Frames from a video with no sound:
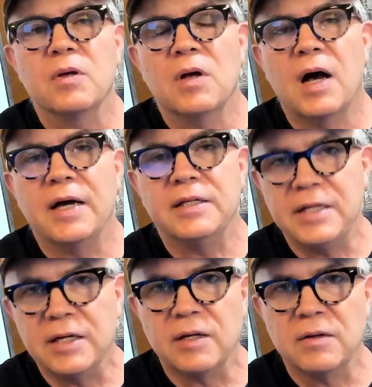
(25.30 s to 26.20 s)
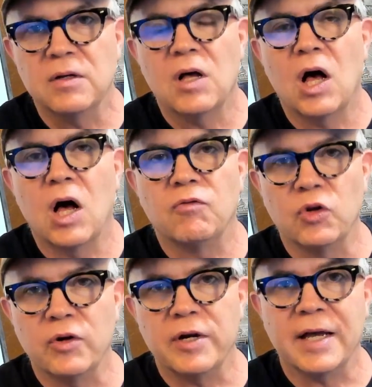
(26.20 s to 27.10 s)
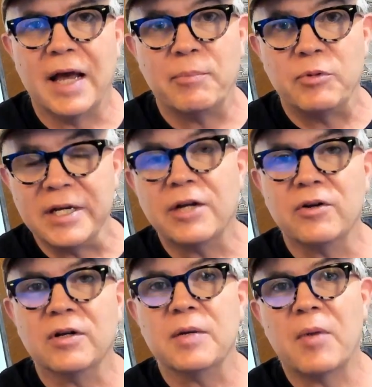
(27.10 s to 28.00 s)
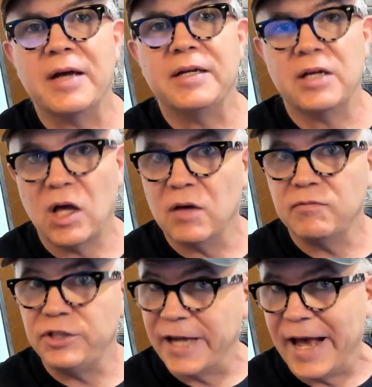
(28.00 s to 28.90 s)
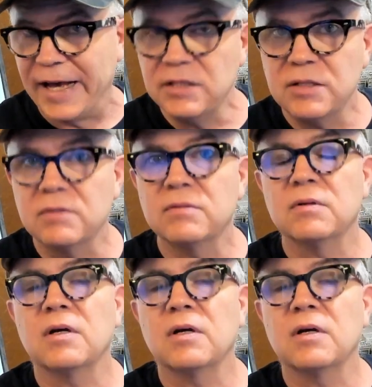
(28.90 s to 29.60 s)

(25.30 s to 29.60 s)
idea of learning, and particularly my idea of jazz,